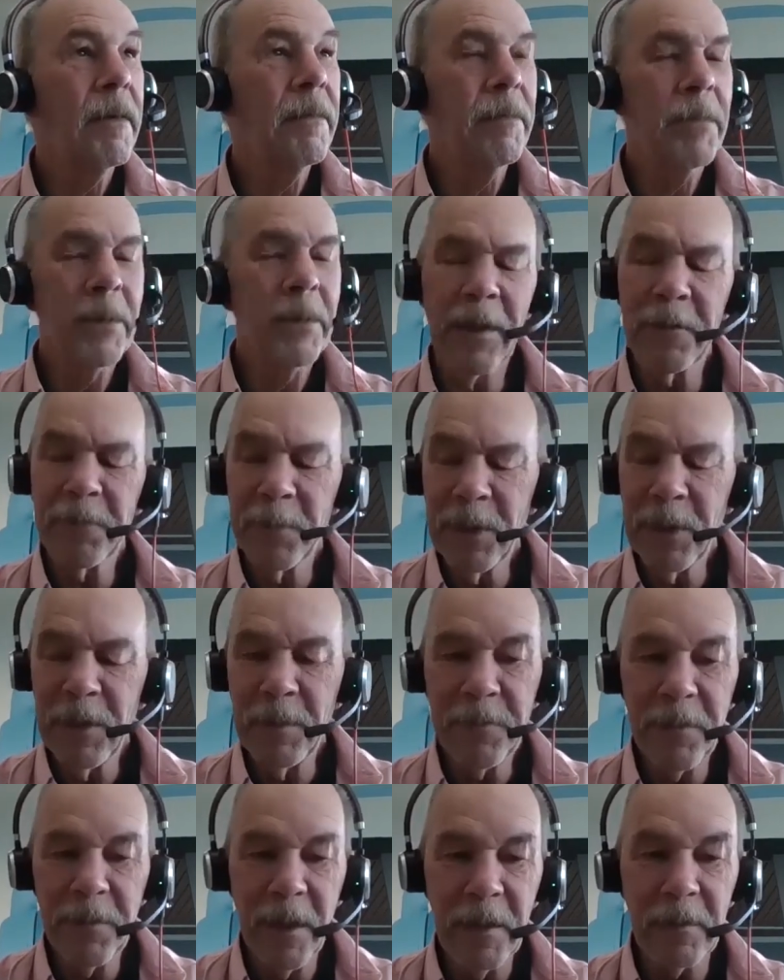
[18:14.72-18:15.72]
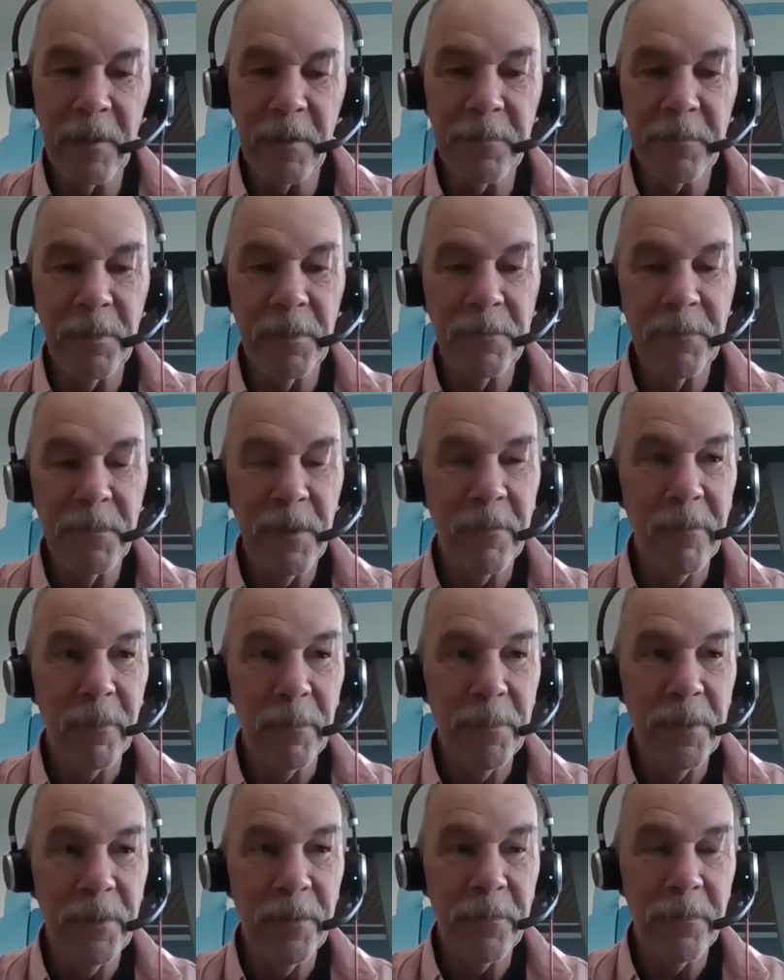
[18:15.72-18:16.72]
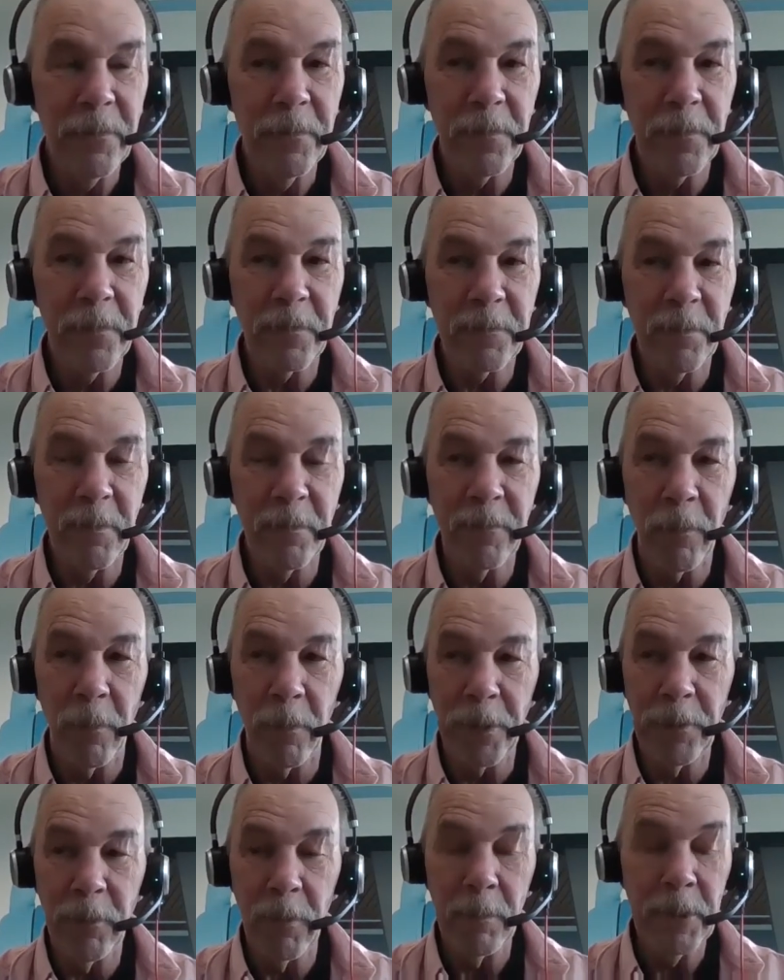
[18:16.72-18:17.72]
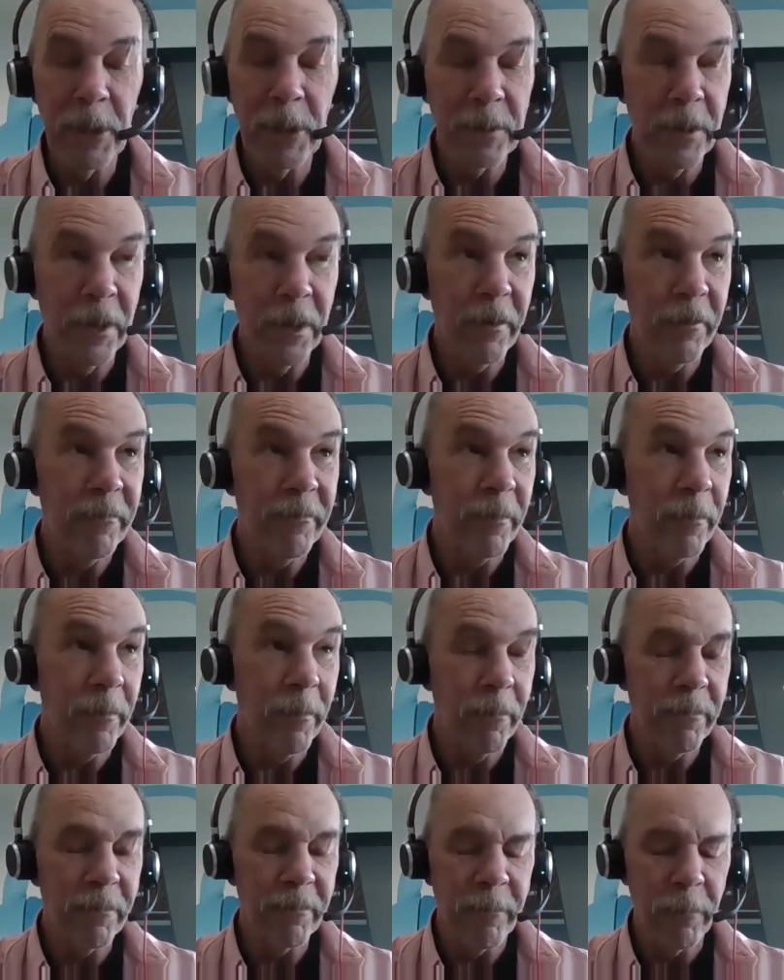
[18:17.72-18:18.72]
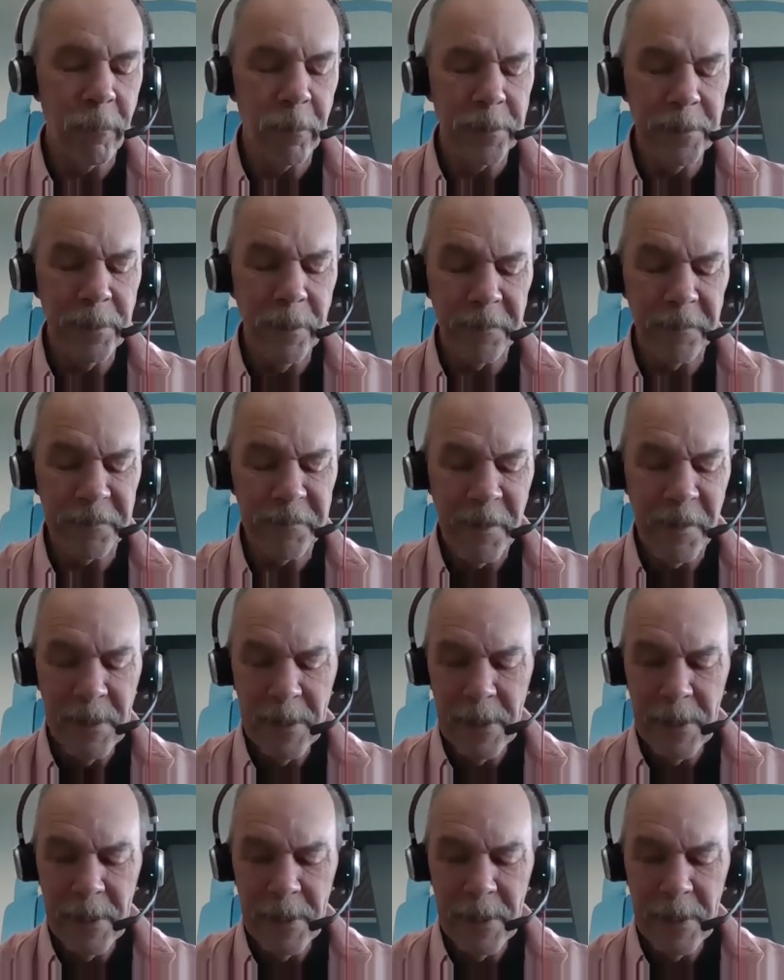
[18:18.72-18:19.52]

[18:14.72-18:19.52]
because we keep saying this. We've never been through this before. I've been on the air for over 40 years.